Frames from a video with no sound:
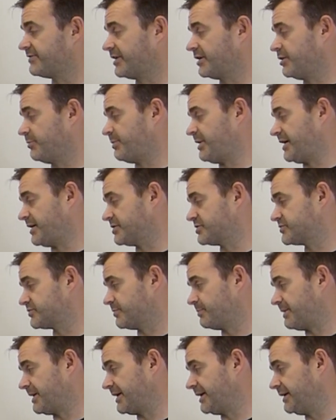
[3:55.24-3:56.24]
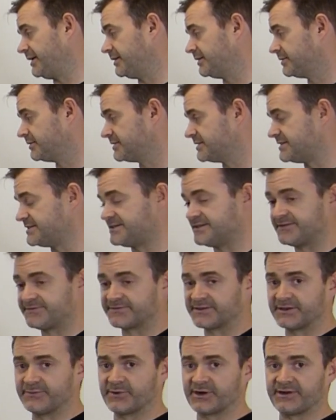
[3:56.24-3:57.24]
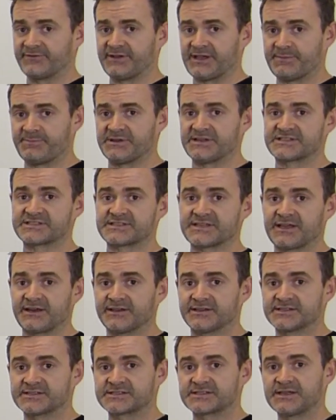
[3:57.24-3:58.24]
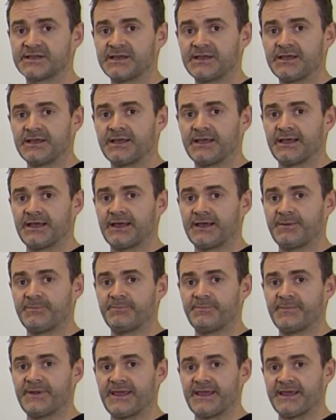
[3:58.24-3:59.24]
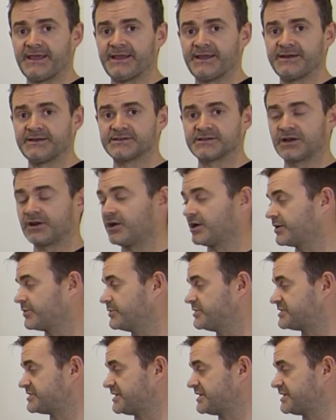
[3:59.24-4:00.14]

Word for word: value package for money. Definitely one of our best sellers. Um, and like we